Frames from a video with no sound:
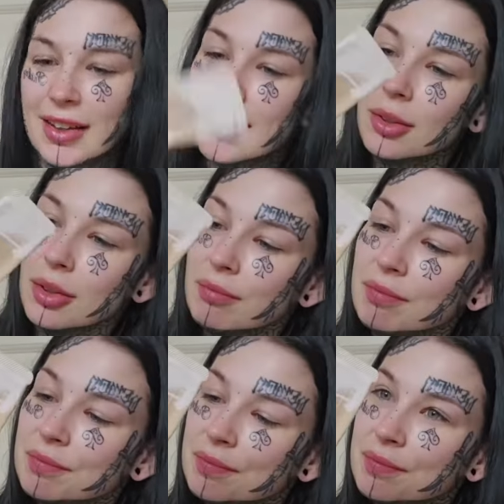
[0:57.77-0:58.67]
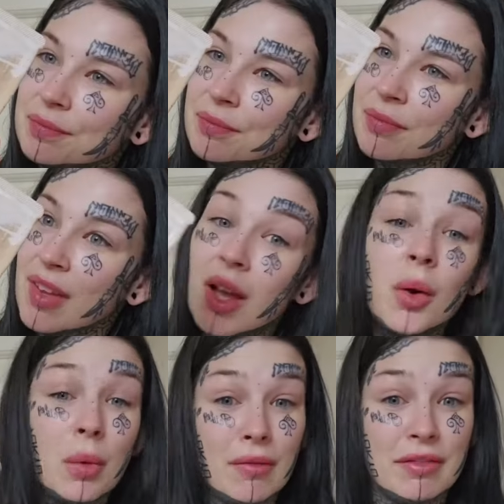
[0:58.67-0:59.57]
hold on,
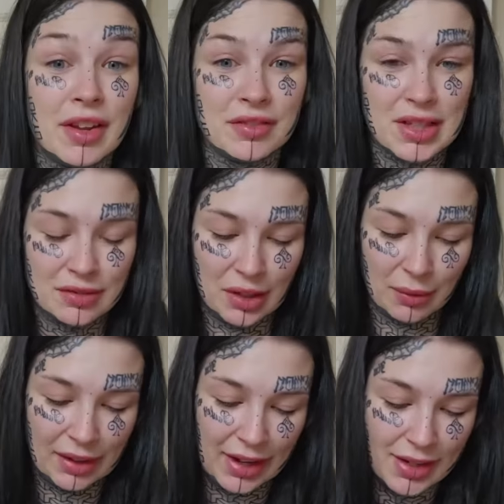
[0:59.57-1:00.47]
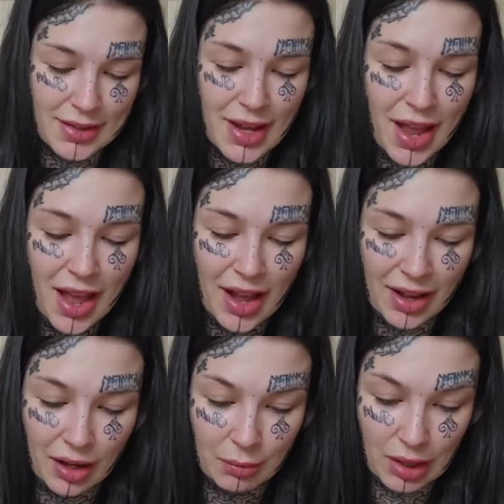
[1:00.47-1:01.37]
150 if anyone cares,
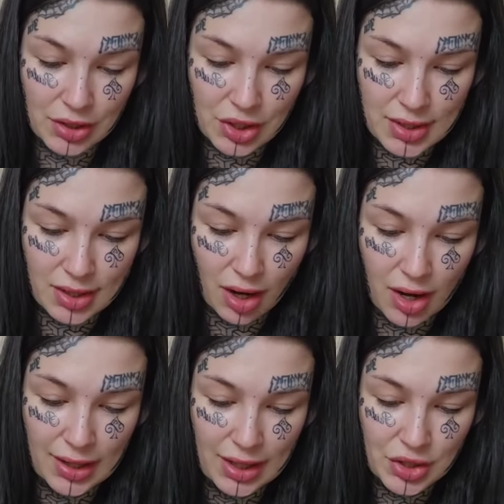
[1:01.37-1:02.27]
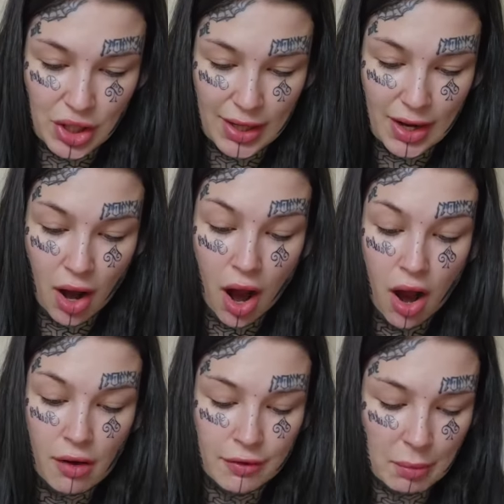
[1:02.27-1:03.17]
and just literally
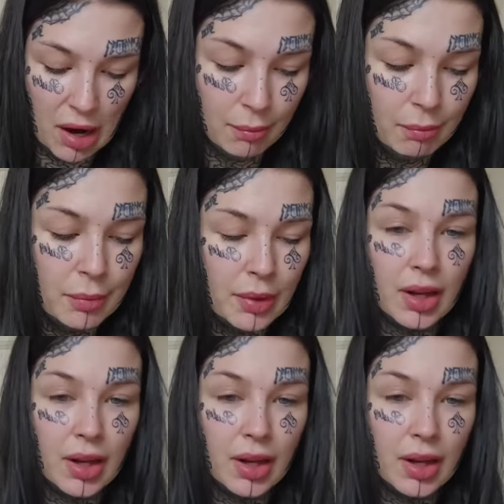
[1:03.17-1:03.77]
half a pump,